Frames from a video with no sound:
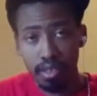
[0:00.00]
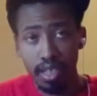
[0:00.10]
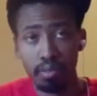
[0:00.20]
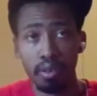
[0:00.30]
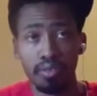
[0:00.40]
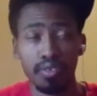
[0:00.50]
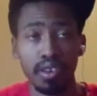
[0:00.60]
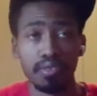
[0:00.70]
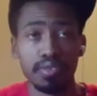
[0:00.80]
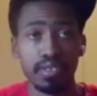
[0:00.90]
in both
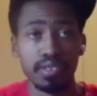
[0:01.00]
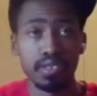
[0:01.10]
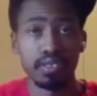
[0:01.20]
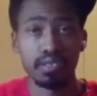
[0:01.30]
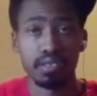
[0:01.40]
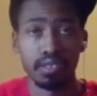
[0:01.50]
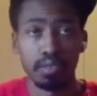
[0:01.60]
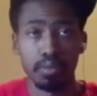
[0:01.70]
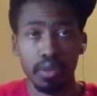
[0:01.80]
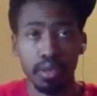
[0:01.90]
conferences. Just
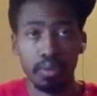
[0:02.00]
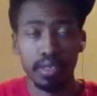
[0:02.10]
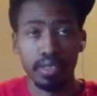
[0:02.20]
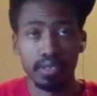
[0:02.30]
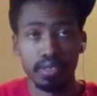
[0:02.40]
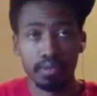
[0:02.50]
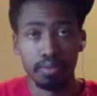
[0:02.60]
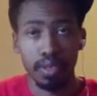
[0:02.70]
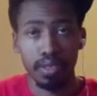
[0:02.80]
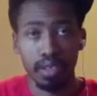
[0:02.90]
some quick questions, some
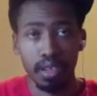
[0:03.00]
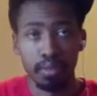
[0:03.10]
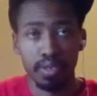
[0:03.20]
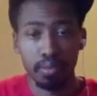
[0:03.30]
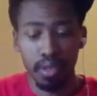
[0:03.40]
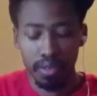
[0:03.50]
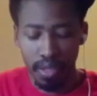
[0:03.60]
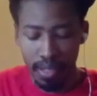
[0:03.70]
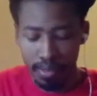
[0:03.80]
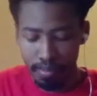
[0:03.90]
quick comments about
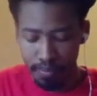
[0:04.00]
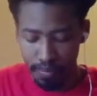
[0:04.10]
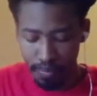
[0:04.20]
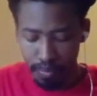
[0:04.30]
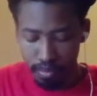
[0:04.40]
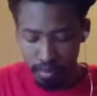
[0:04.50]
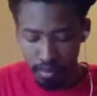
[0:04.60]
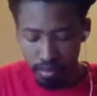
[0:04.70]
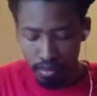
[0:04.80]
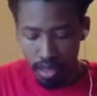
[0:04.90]
that.
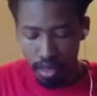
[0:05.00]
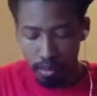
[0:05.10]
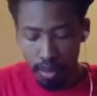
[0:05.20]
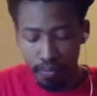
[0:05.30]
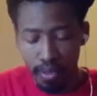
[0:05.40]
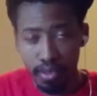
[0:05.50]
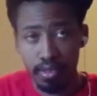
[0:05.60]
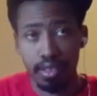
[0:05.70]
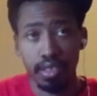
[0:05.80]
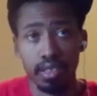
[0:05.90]
But
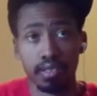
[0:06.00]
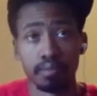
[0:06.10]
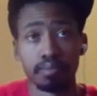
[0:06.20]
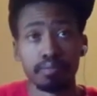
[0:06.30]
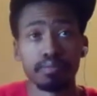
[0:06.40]
first, I